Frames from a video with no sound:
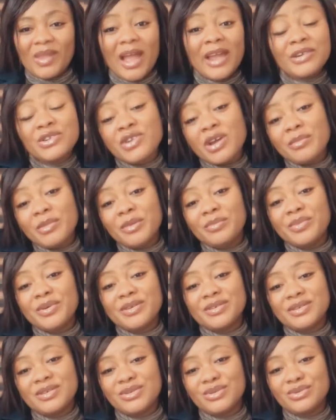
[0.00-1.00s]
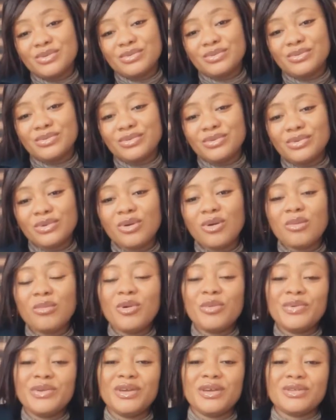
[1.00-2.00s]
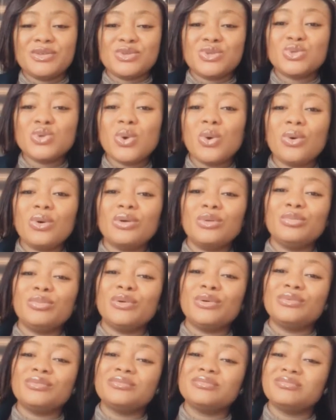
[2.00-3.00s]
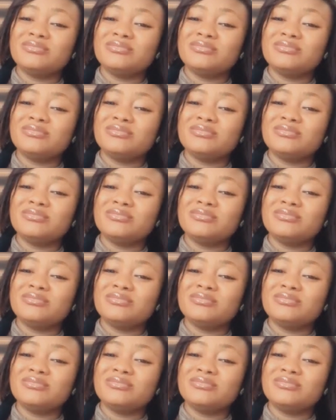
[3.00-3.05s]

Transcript: I try my best to, you know, come up here to talk, but,